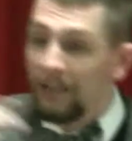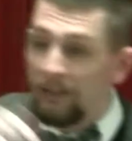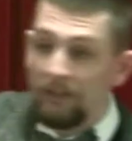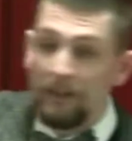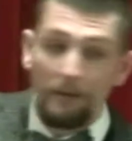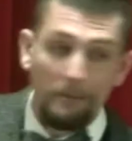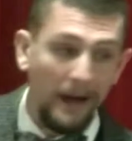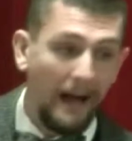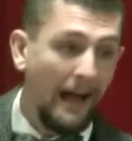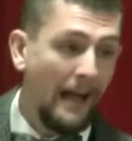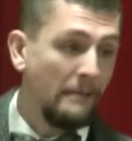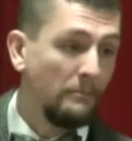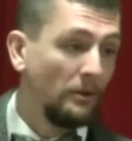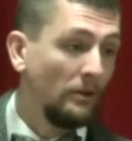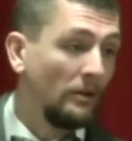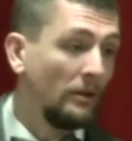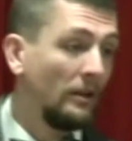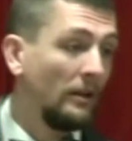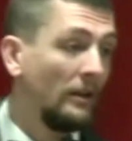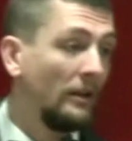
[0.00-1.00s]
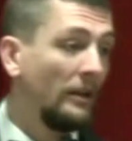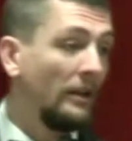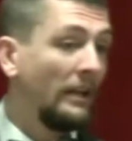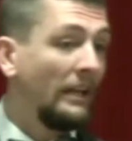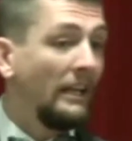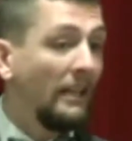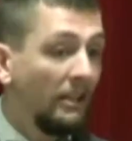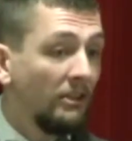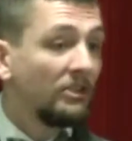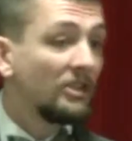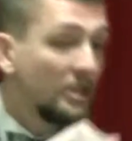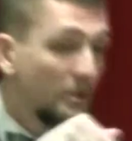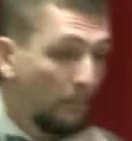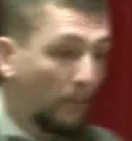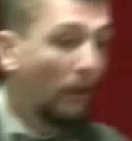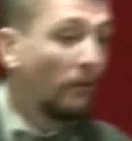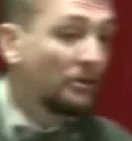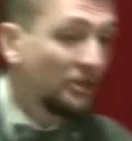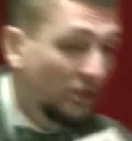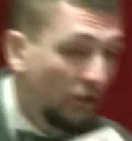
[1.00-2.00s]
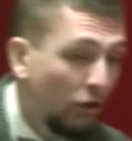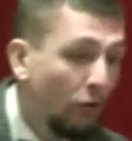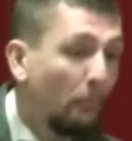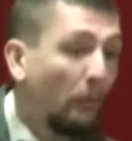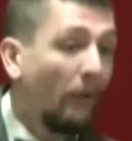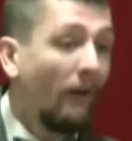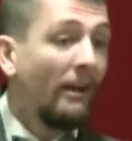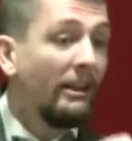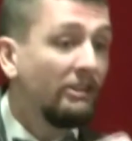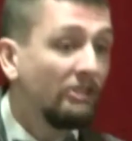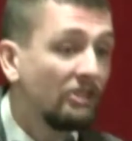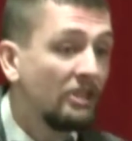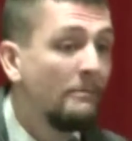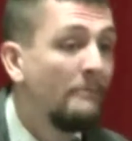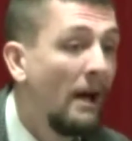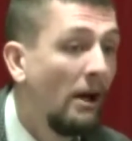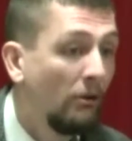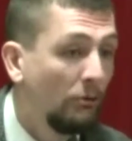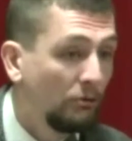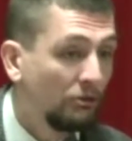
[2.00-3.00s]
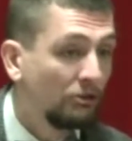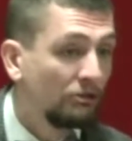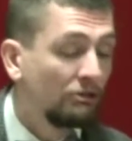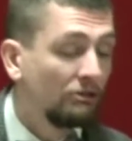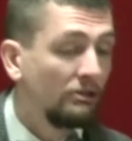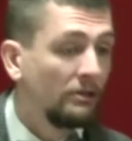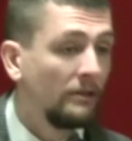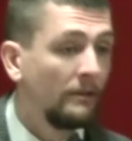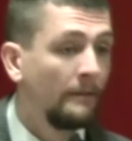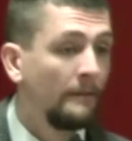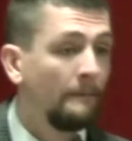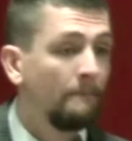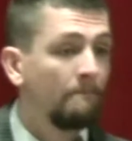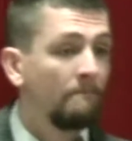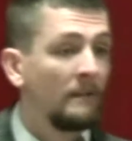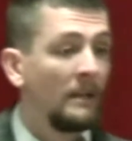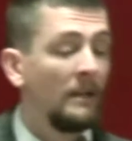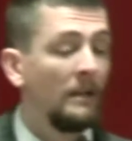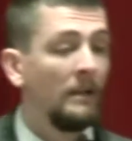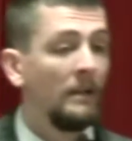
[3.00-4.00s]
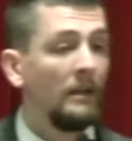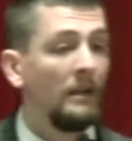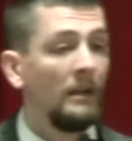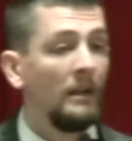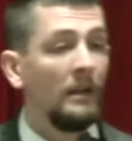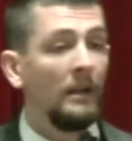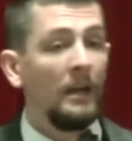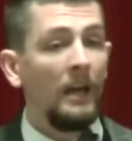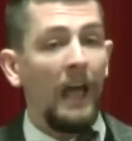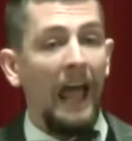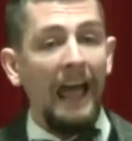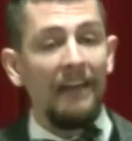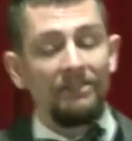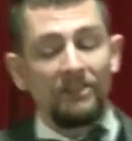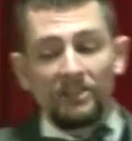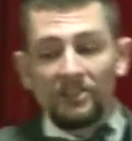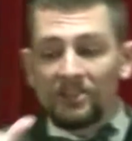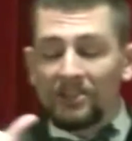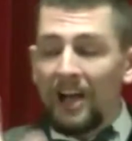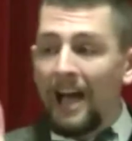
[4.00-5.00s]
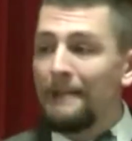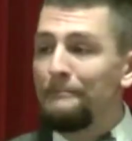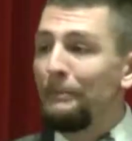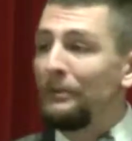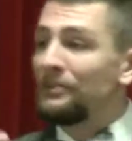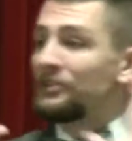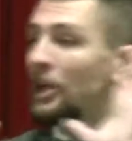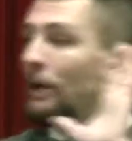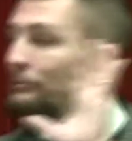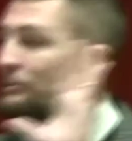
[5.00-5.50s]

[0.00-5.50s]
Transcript: in the Bible is the person who prays the most. And the disciples